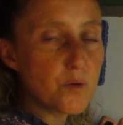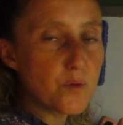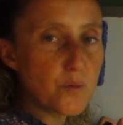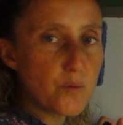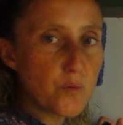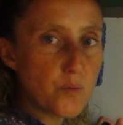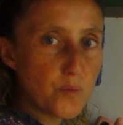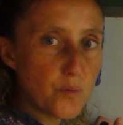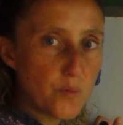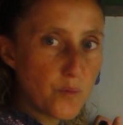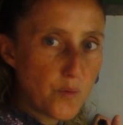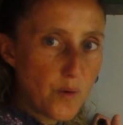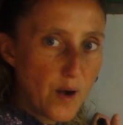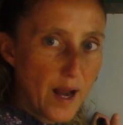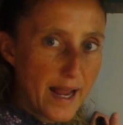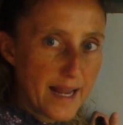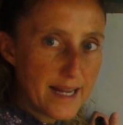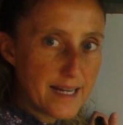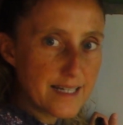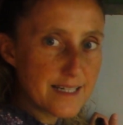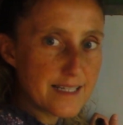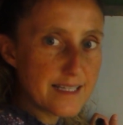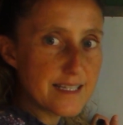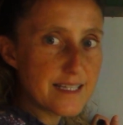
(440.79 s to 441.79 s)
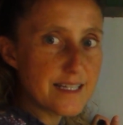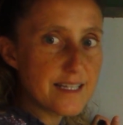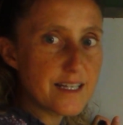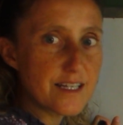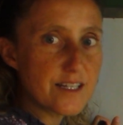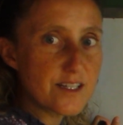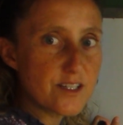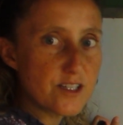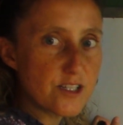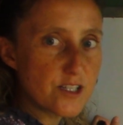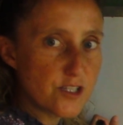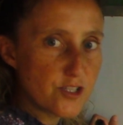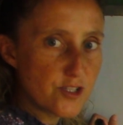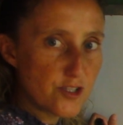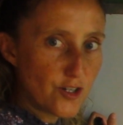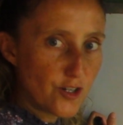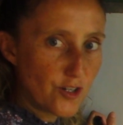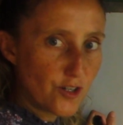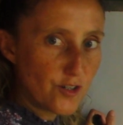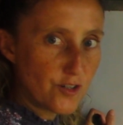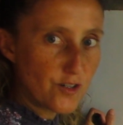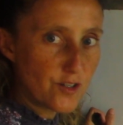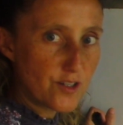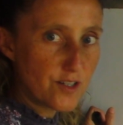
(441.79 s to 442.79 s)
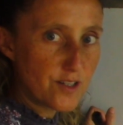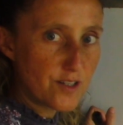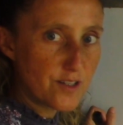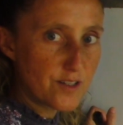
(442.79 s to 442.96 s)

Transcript: right circle.